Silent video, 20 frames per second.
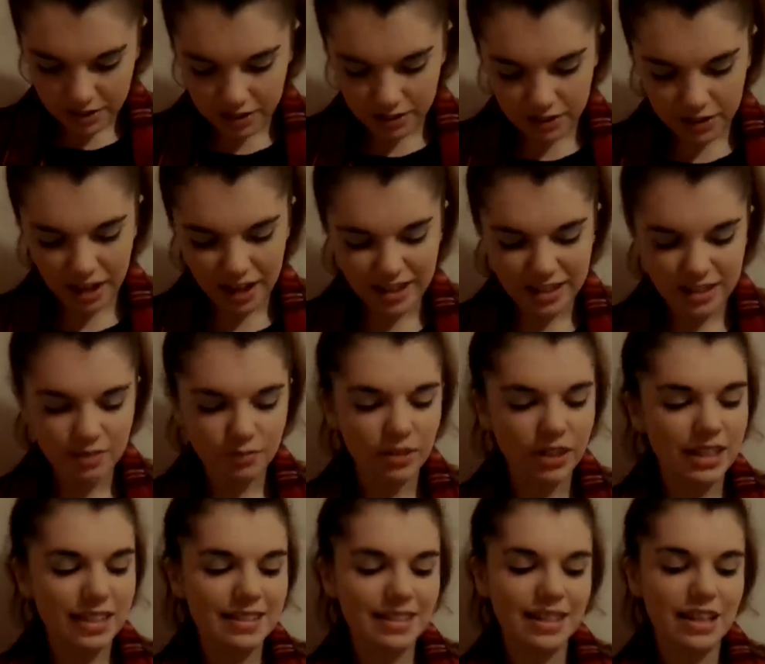I didn't really
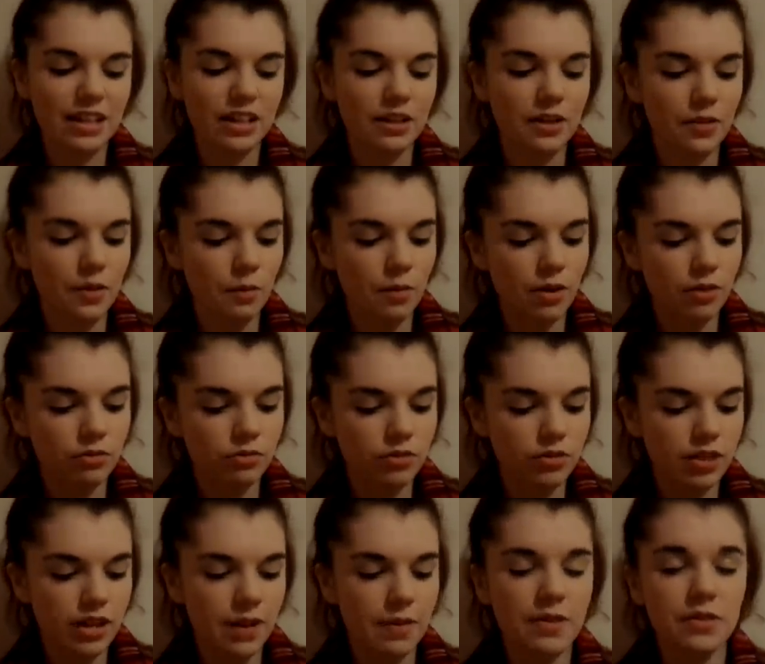see any other ones,
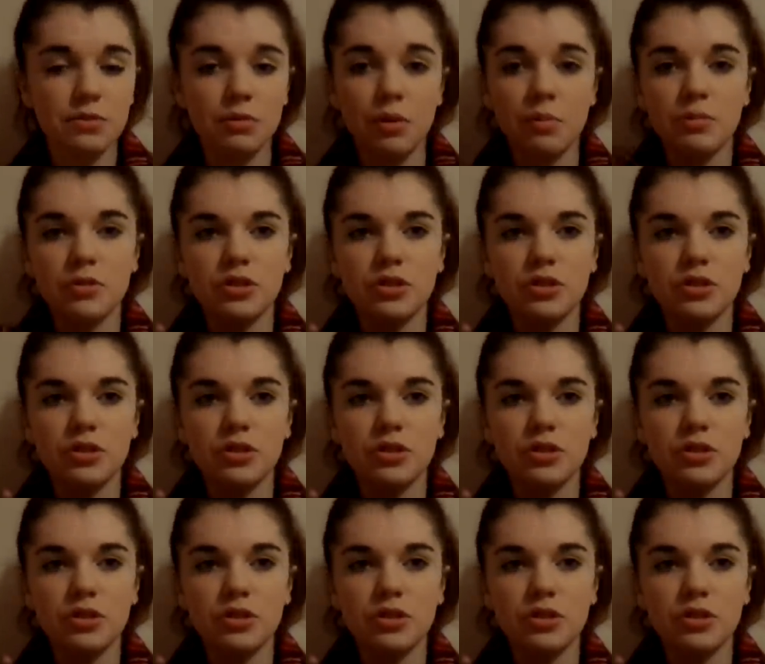and this one was